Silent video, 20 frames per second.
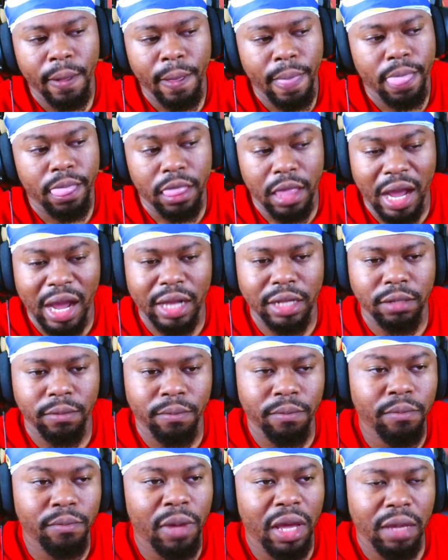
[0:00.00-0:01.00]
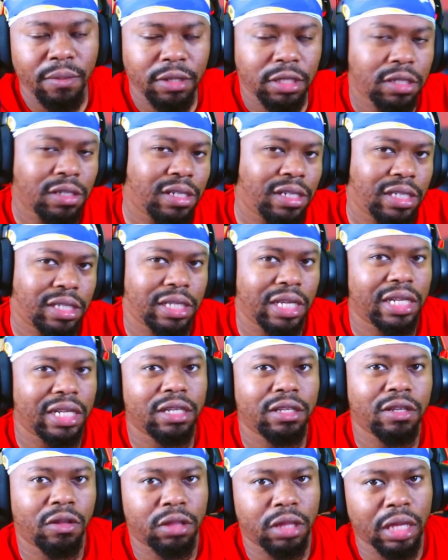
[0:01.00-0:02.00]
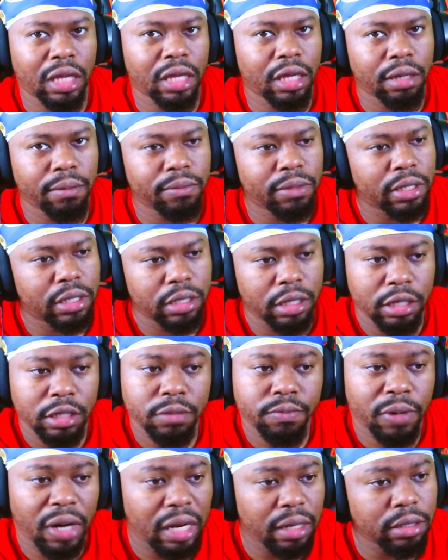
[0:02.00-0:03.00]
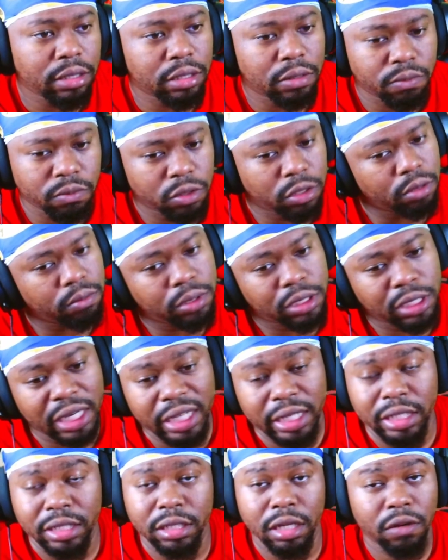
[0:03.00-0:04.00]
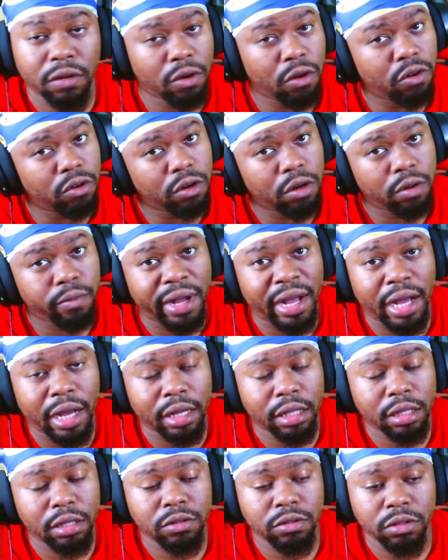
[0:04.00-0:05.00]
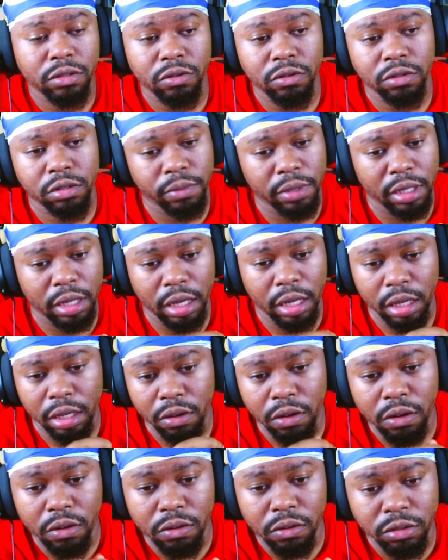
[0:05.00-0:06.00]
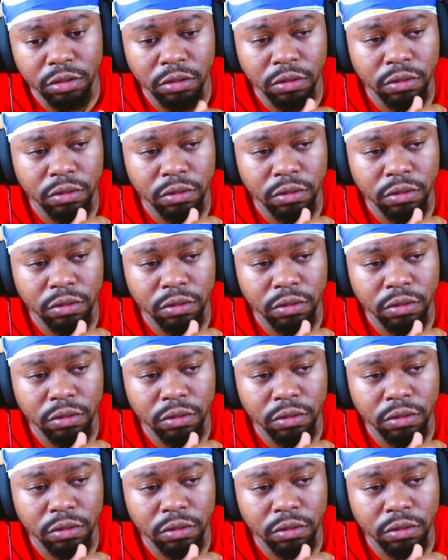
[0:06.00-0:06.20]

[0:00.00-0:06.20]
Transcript: not maybe to an extent that you thinking, but there's probably some shady stuff going on behind closed doors, man. I ain't gonna hold you.